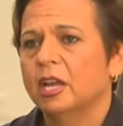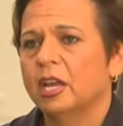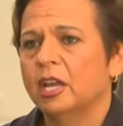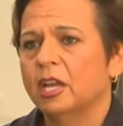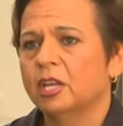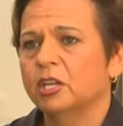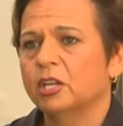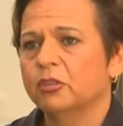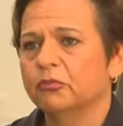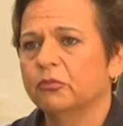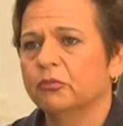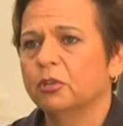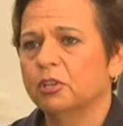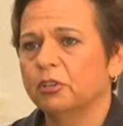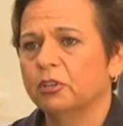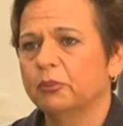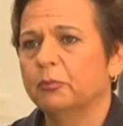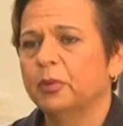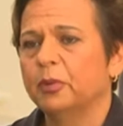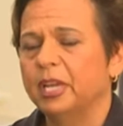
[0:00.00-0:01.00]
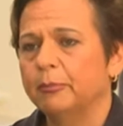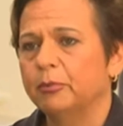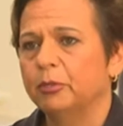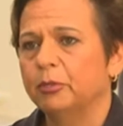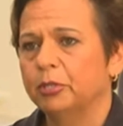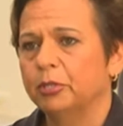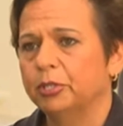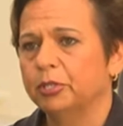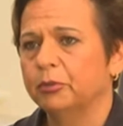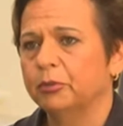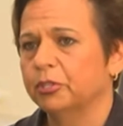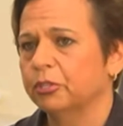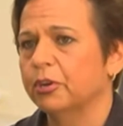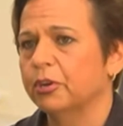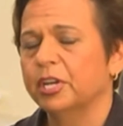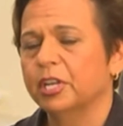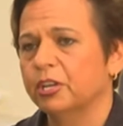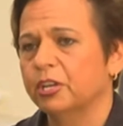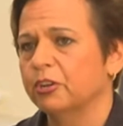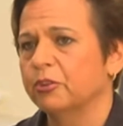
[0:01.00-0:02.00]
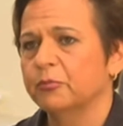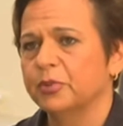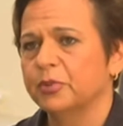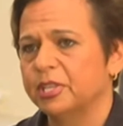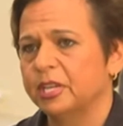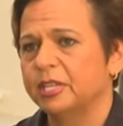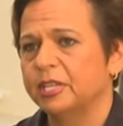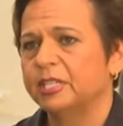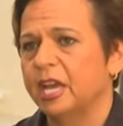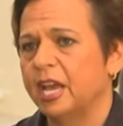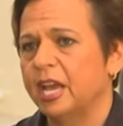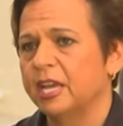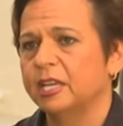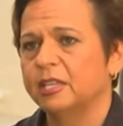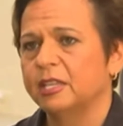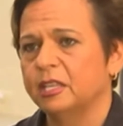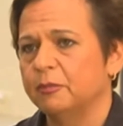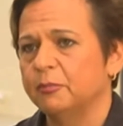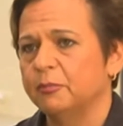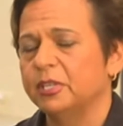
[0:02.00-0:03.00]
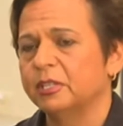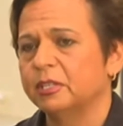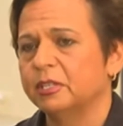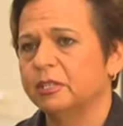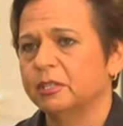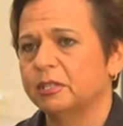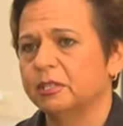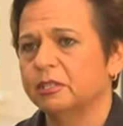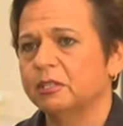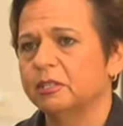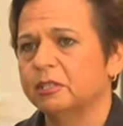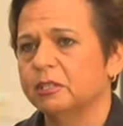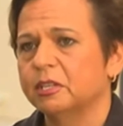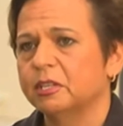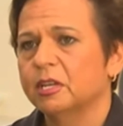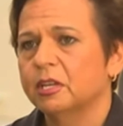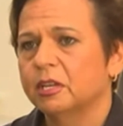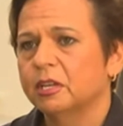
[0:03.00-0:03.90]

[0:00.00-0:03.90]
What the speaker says: And for a lot of people who are trying to get on with their day and their businesses,